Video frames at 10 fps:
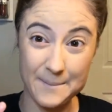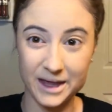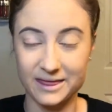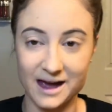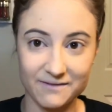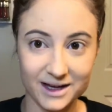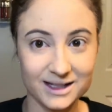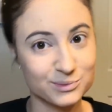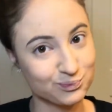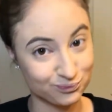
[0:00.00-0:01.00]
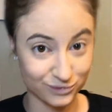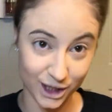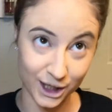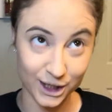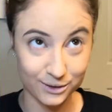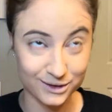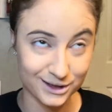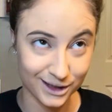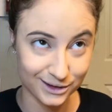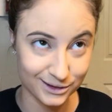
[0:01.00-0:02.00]
make that face. I know it's
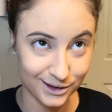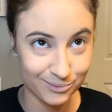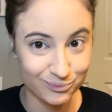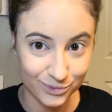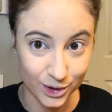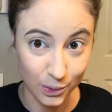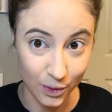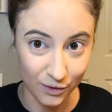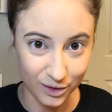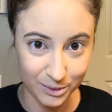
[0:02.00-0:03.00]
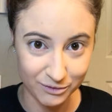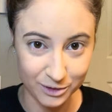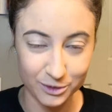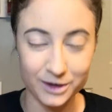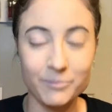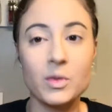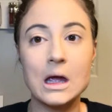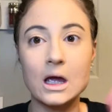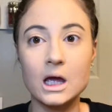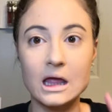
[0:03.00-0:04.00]
sexy. You're welcome, everyone.
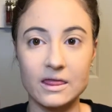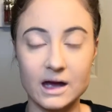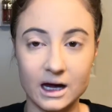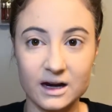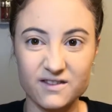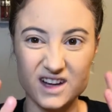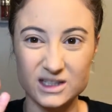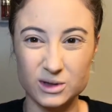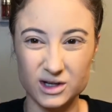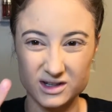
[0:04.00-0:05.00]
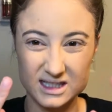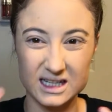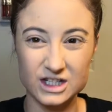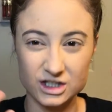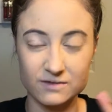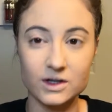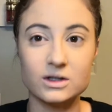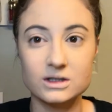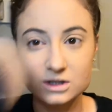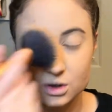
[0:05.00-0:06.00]
That kind of face where your skin just
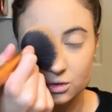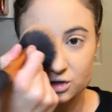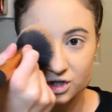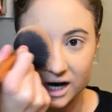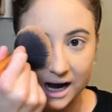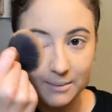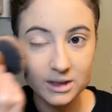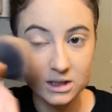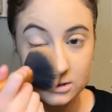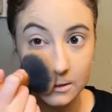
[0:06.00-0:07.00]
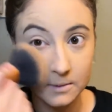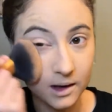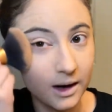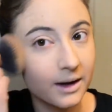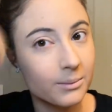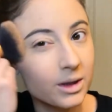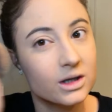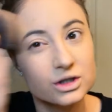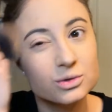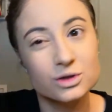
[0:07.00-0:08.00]
feels so trapped and so tight
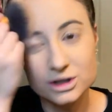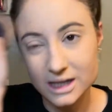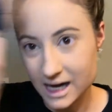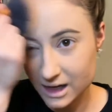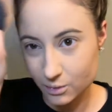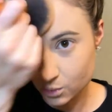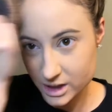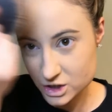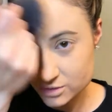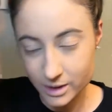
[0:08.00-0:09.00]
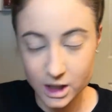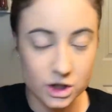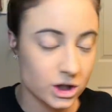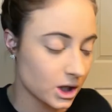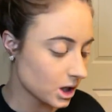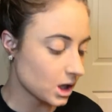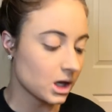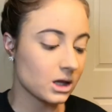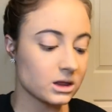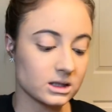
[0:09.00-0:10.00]
because you just added way too much.
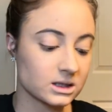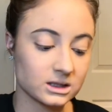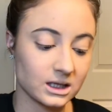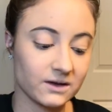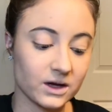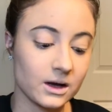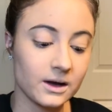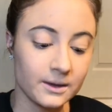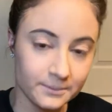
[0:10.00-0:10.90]
This doesn't give it.